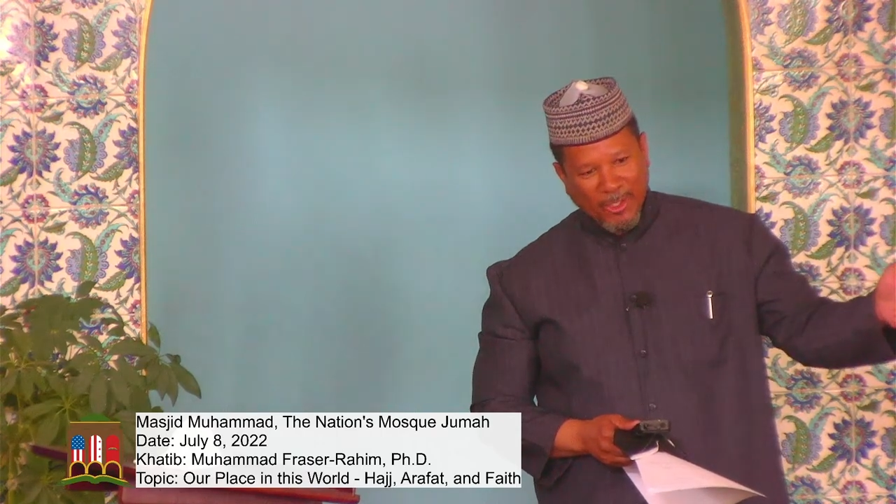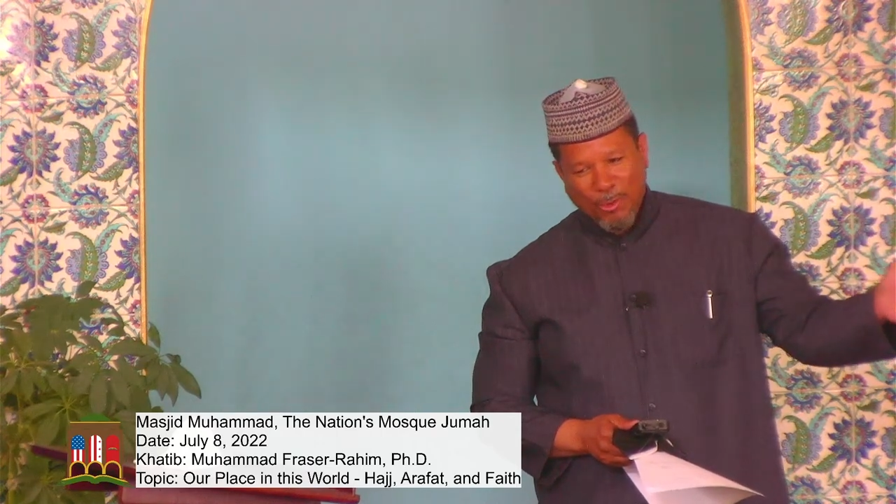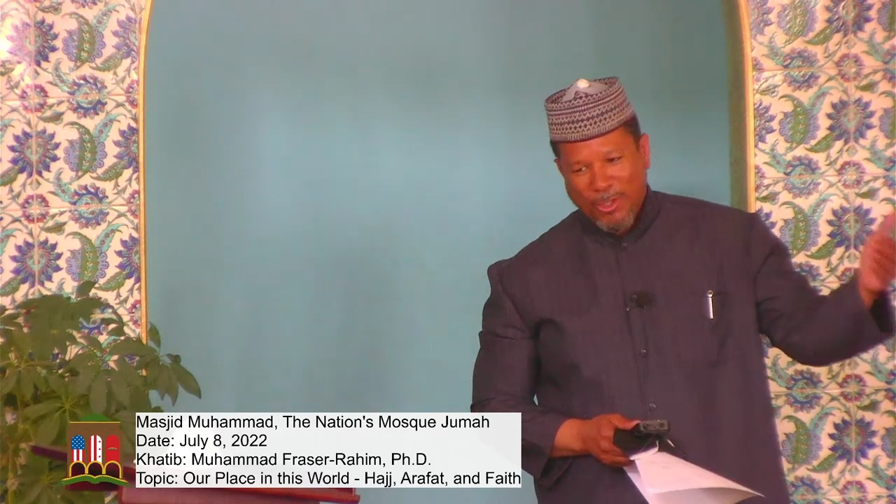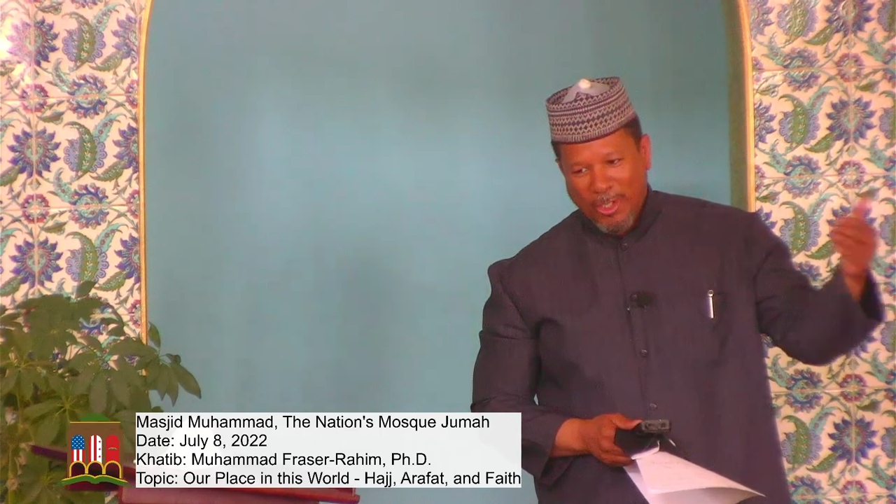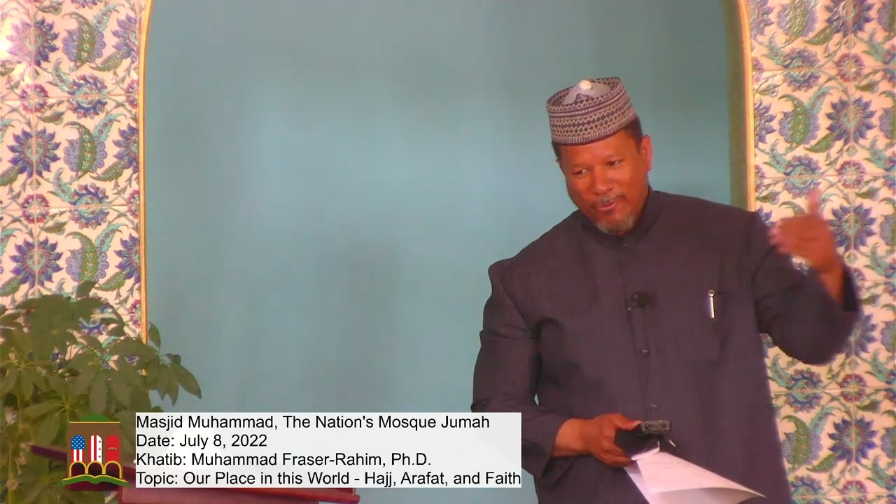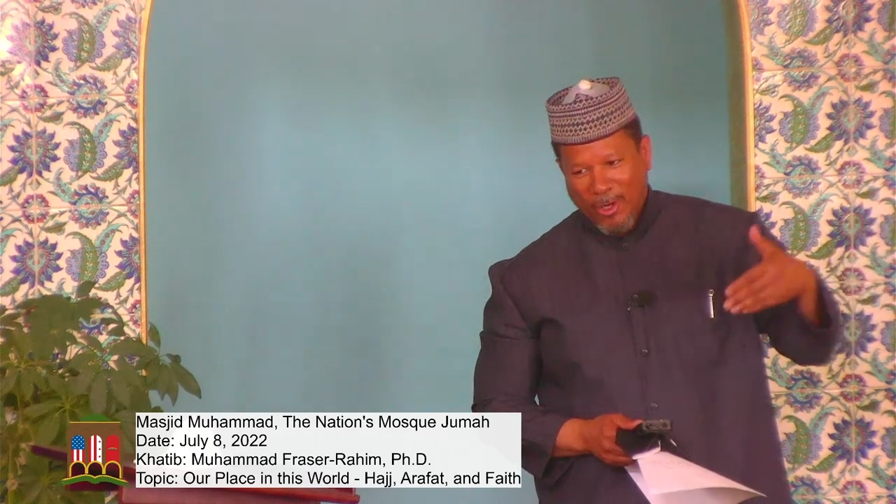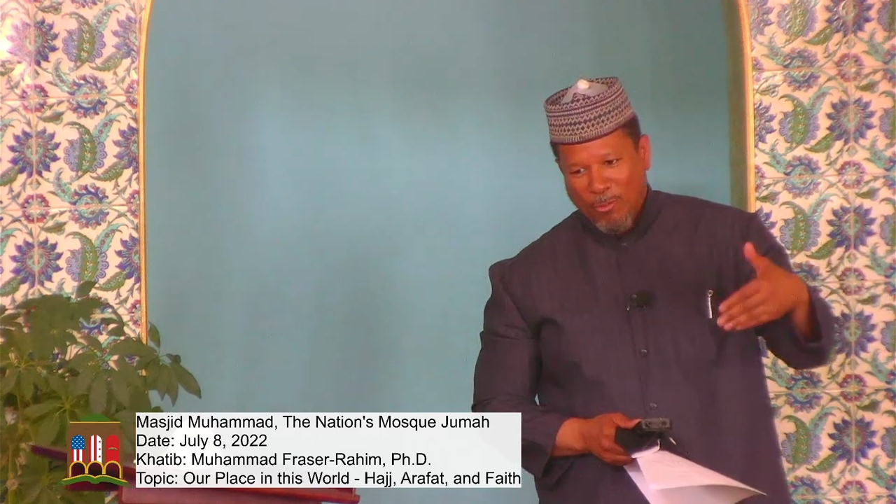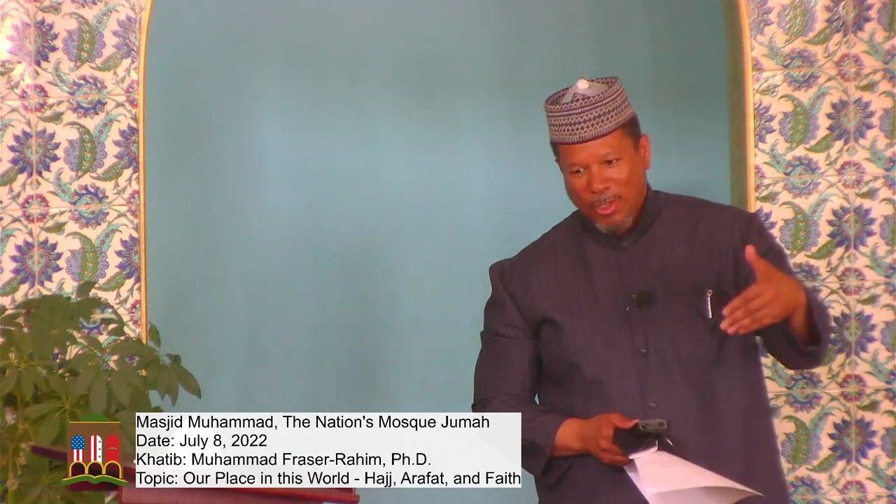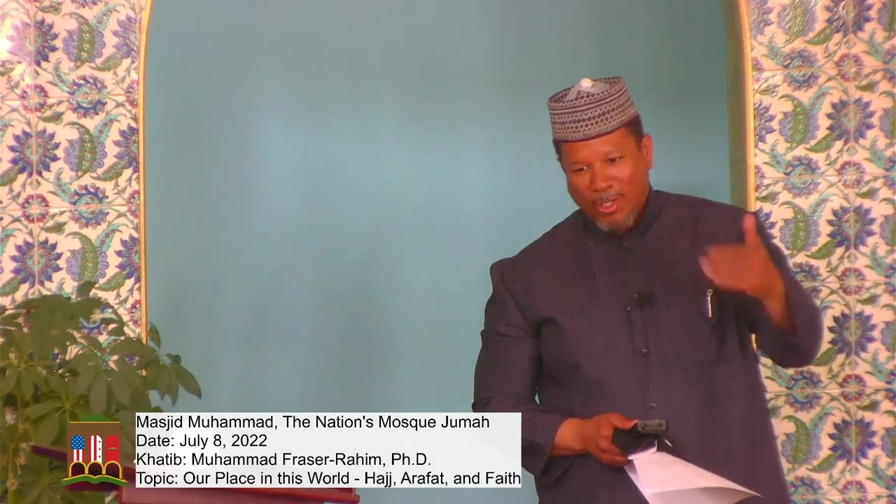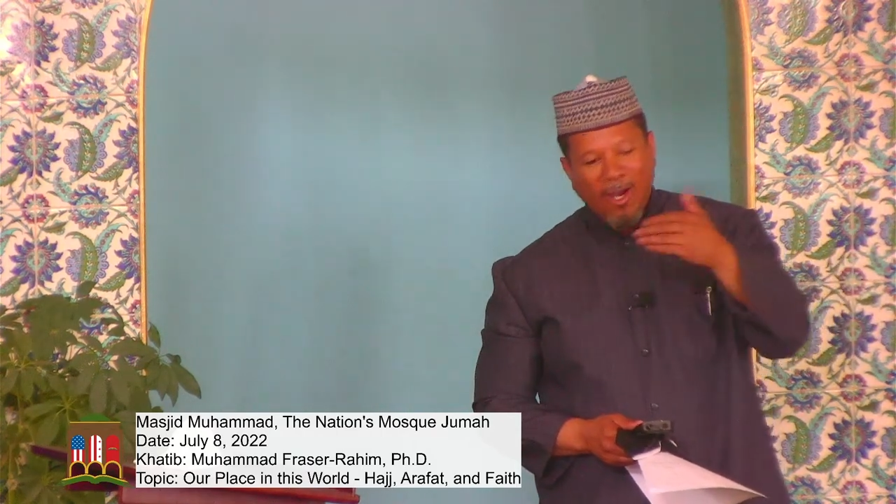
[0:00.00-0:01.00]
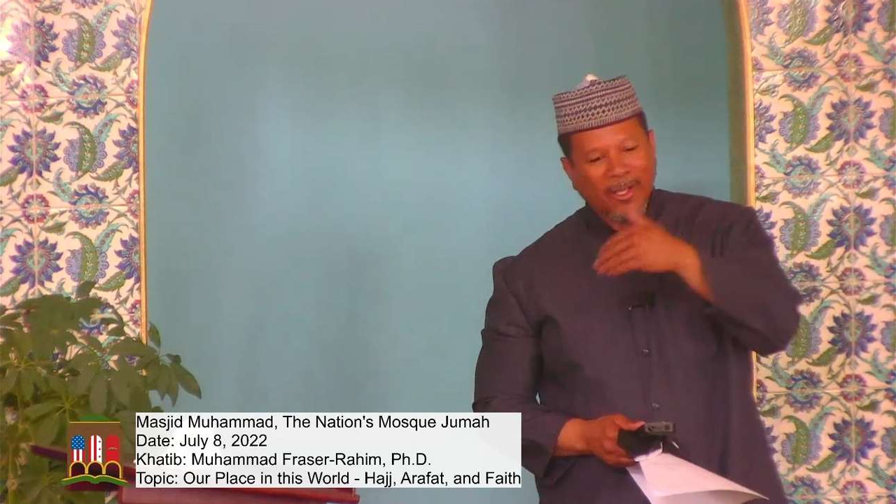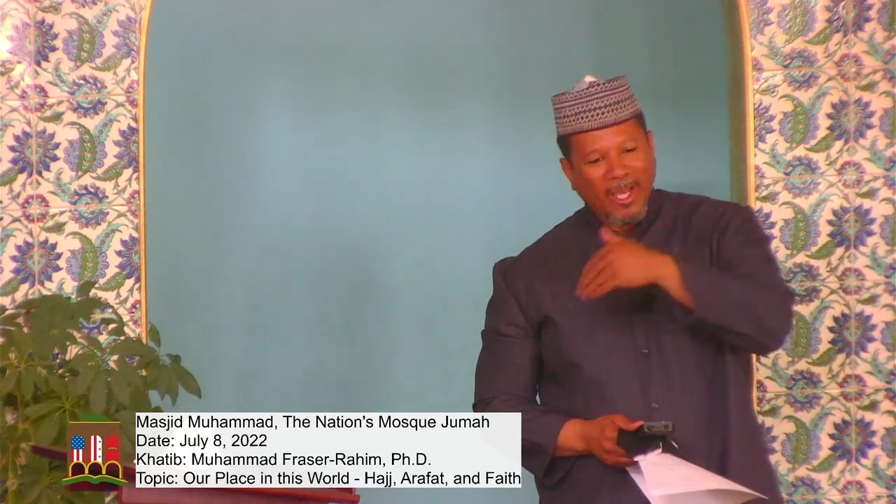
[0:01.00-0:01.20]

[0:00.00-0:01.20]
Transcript: then you give up what Allah